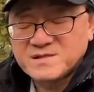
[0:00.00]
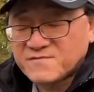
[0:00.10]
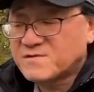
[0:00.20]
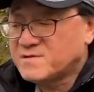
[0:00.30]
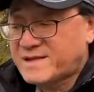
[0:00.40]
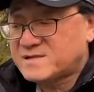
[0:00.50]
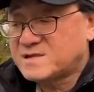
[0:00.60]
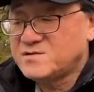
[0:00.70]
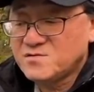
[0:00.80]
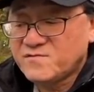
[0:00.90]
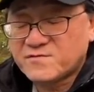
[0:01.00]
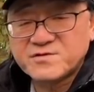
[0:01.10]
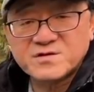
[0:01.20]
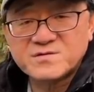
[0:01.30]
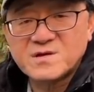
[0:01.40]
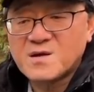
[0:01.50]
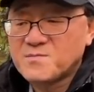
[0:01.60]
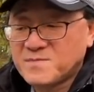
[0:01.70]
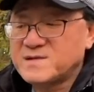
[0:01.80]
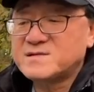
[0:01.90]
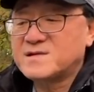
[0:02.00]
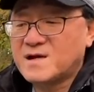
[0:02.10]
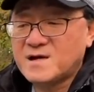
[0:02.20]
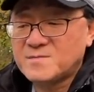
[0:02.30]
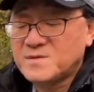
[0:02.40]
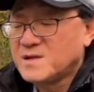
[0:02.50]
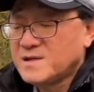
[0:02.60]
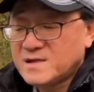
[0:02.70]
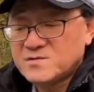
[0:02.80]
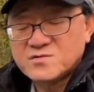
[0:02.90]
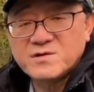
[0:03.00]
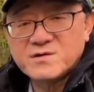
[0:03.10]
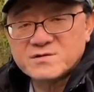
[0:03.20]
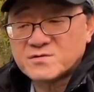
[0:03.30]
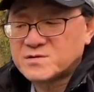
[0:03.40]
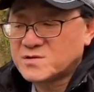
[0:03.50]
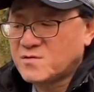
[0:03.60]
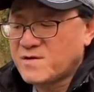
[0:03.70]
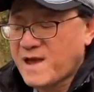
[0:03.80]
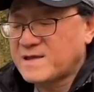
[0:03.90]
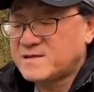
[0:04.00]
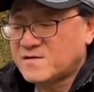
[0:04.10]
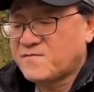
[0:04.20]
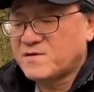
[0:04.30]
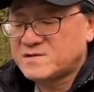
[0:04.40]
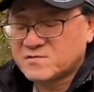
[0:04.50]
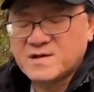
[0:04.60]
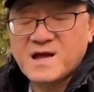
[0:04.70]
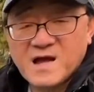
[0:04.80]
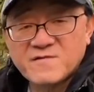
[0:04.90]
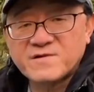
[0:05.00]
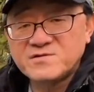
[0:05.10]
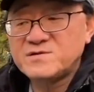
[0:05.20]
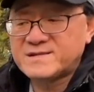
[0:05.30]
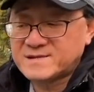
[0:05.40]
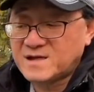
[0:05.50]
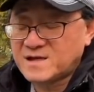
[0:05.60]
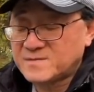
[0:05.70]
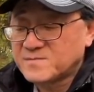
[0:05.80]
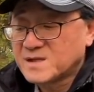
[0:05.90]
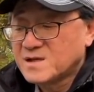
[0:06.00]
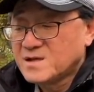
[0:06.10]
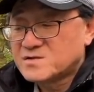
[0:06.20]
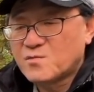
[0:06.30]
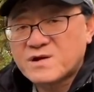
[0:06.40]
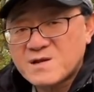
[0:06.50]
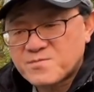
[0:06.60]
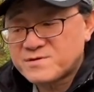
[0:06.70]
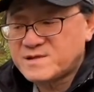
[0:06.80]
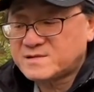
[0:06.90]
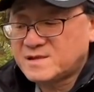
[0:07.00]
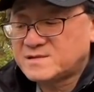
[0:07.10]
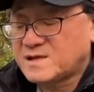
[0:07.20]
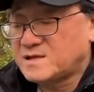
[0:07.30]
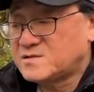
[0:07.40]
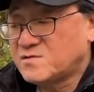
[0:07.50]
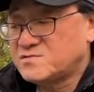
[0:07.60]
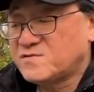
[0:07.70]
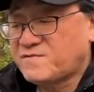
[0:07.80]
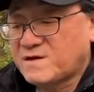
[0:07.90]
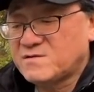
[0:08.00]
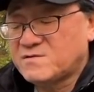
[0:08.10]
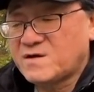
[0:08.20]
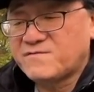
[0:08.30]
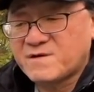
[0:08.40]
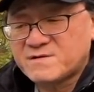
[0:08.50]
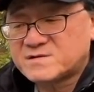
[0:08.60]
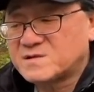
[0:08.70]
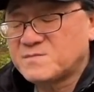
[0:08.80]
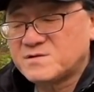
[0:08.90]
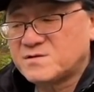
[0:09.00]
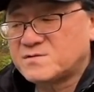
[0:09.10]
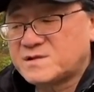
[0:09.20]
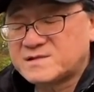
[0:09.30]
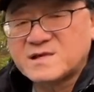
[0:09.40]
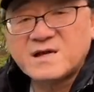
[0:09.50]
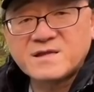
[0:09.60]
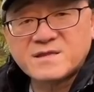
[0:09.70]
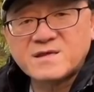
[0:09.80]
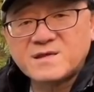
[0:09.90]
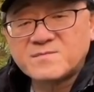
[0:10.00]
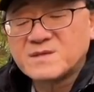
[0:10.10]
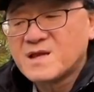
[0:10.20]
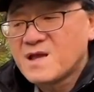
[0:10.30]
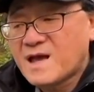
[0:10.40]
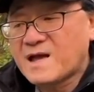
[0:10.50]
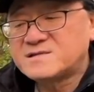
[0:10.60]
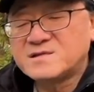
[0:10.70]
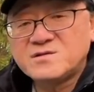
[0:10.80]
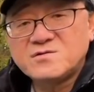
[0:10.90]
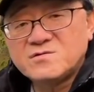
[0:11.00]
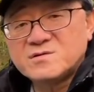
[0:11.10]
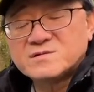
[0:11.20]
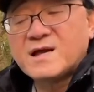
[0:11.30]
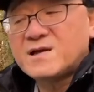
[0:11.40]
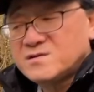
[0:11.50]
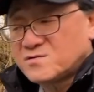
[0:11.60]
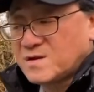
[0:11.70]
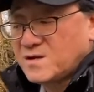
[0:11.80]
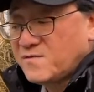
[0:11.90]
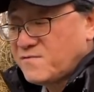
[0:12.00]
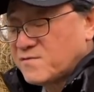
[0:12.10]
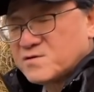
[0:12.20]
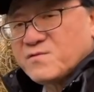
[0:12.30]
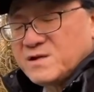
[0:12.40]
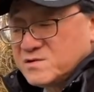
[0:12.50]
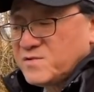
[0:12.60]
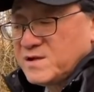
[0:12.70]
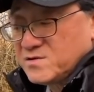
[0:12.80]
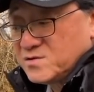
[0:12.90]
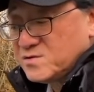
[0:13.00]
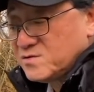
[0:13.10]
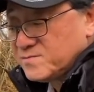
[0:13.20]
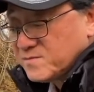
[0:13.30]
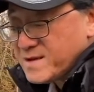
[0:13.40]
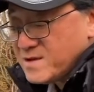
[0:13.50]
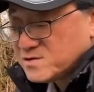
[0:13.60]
But nevertheless, the new version must come in two years or so, and therefore it's going to have a new design. So what I predict is that it's going to follow a very similar design theme as a new Tundra for 2022.